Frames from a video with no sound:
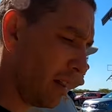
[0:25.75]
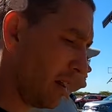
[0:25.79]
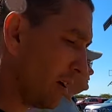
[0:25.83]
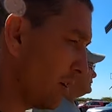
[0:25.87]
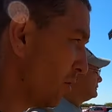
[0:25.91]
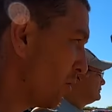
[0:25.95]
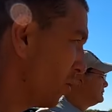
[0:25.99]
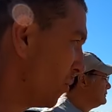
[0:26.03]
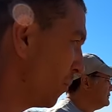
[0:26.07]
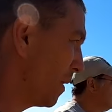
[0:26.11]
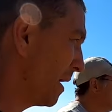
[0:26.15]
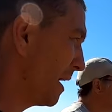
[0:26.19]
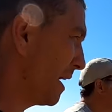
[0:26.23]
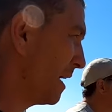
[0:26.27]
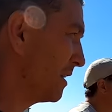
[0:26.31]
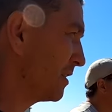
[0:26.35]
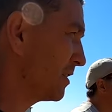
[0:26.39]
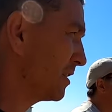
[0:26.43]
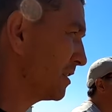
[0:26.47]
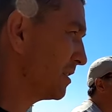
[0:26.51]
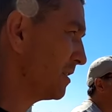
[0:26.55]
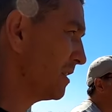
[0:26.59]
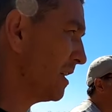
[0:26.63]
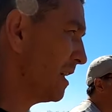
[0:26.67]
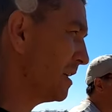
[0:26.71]
There will be,
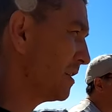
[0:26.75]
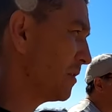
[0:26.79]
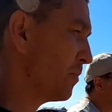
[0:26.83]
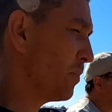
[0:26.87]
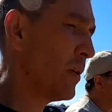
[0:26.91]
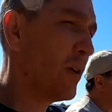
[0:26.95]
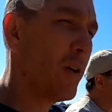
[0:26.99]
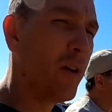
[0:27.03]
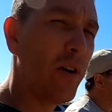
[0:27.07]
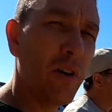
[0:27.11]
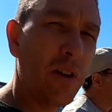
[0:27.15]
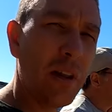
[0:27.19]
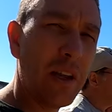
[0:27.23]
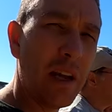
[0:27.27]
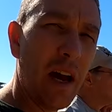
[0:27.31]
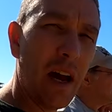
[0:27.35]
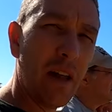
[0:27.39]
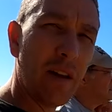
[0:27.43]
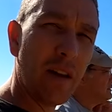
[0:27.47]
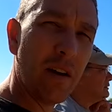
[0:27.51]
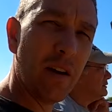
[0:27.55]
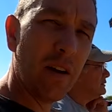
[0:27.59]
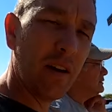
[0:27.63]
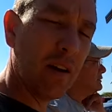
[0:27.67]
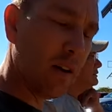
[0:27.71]
just as per the
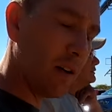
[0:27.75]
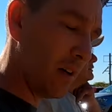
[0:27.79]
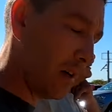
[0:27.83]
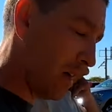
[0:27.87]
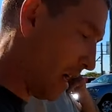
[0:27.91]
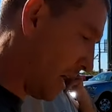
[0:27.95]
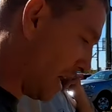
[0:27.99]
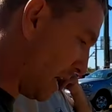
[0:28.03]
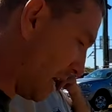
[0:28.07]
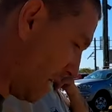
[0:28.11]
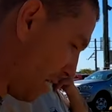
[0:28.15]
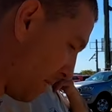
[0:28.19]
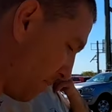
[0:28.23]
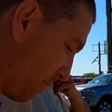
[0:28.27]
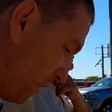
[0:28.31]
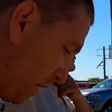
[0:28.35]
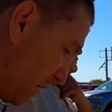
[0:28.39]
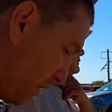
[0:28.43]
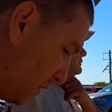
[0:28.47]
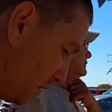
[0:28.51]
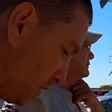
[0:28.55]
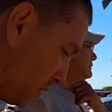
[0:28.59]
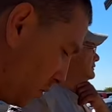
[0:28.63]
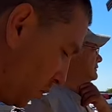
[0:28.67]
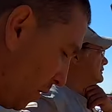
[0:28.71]
other
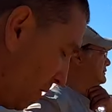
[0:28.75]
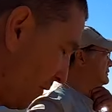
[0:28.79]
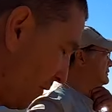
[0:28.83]
boats